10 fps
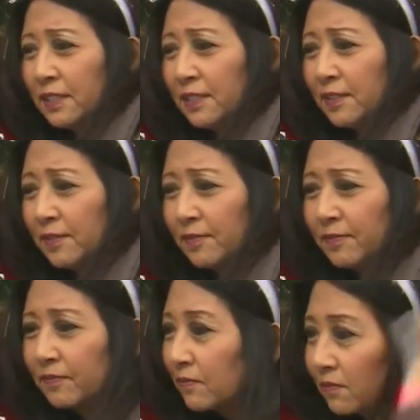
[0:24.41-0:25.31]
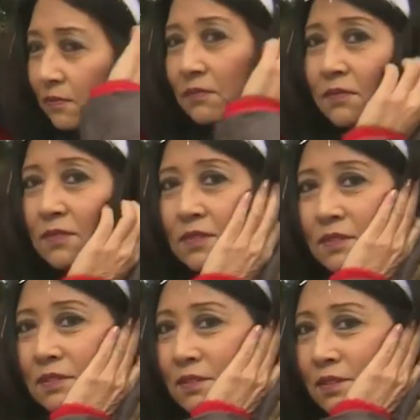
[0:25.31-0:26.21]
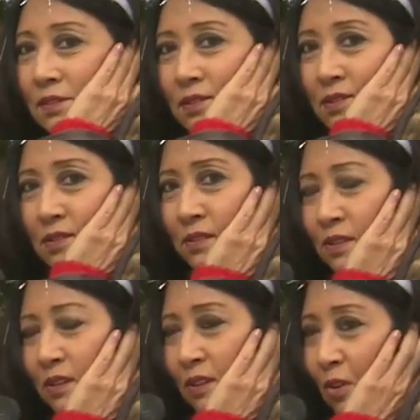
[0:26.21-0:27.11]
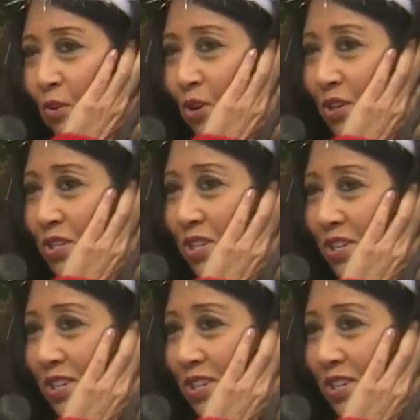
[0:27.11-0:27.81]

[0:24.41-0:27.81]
Question. Question. Court.